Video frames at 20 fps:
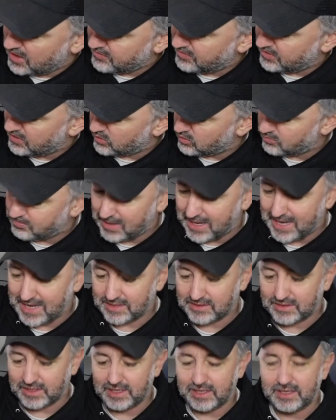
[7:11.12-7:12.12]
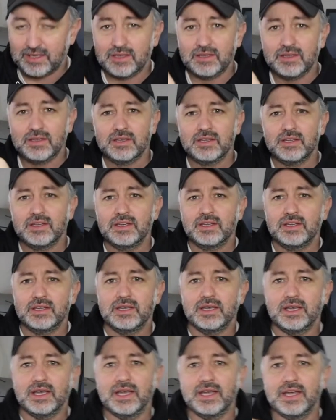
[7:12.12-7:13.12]
other little bag there,
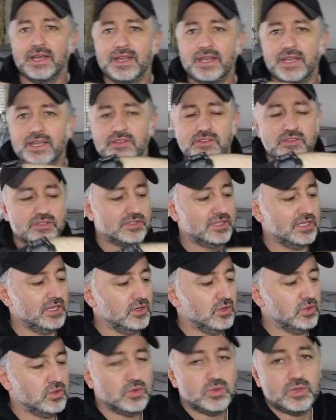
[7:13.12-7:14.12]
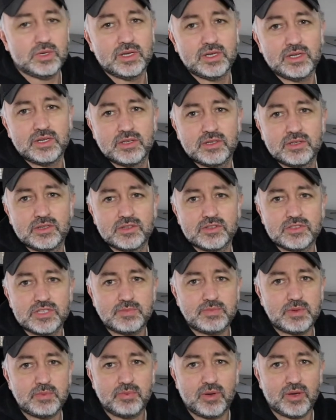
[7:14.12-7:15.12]
and there's just a little
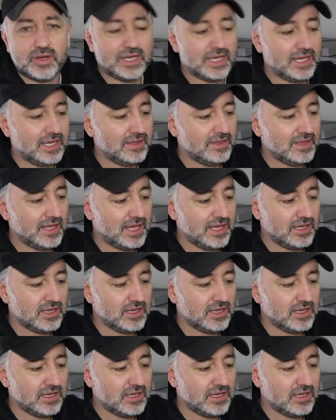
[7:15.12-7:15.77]
zippy pocket in there.